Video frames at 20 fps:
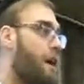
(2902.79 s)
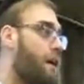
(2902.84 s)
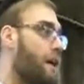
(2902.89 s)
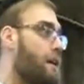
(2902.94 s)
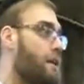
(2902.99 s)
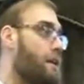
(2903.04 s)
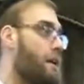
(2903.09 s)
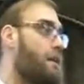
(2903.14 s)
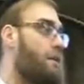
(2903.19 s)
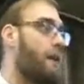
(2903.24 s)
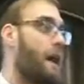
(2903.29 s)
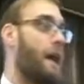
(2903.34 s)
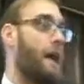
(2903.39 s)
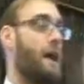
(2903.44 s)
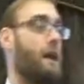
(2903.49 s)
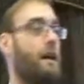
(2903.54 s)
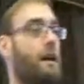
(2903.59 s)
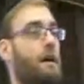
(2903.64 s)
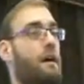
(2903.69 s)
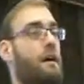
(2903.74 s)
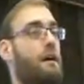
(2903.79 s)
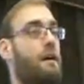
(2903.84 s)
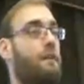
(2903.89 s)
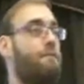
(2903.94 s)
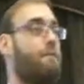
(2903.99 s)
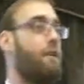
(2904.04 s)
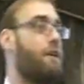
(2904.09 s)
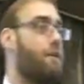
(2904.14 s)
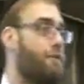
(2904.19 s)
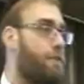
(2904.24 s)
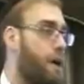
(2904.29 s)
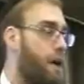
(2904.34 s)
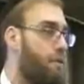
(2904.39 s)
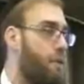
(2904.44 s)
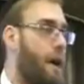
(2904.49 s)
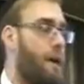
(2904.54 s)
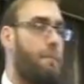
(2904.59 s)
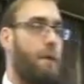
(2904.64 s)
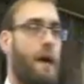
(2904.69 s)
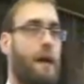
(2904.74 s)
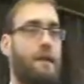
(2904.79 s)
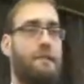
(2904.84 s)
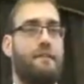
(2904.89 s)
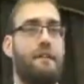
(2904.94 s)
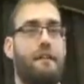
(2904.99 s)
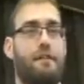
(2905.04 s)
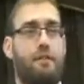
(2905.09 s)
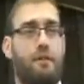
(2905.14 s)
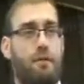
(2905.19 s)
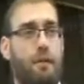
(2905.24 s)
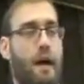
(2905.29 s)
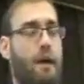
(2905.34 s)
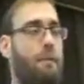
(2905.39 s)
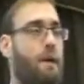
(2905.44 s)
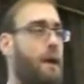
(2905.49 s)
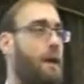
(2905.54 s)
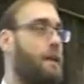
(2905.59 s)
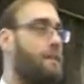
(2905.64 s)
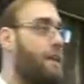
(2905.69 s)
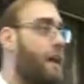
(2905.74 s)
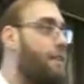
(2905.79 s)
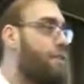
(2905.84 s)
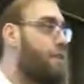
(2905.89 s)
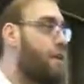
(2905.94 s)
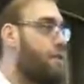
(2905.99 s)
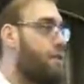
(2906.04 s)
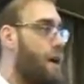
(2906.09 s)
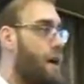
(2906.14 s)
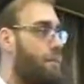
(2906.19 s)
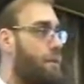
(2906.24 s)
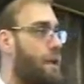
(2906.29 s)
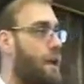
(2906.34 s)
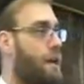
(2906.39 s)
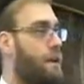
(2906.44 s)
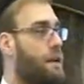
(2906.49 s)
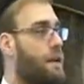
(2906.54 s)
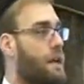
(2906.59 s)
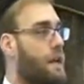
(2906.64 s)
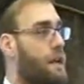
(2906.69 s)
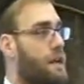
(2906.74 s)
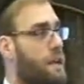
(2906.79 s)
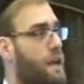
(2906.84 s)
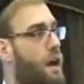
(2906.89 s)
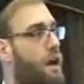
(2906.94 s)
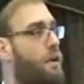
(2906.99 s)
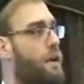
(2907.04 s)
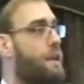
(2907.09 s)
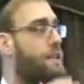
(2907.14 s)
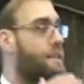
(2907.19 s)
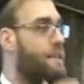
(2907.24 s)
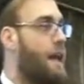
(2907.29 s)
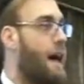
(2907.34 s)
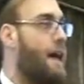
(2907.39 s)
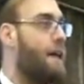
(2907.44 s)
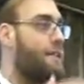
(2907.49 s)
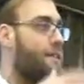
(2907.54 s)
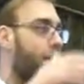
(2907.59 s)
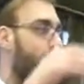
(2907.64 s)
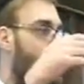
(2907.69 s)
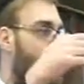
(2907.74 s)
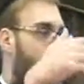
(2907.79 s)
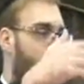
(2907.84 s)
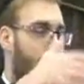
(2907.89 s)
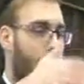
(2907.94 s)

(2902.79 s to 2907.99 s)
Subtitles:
all right, I had a 4th grade Rebbe, I had a 6th grade Rebbe, I had a 10th grade Rebbe, and, it's nice,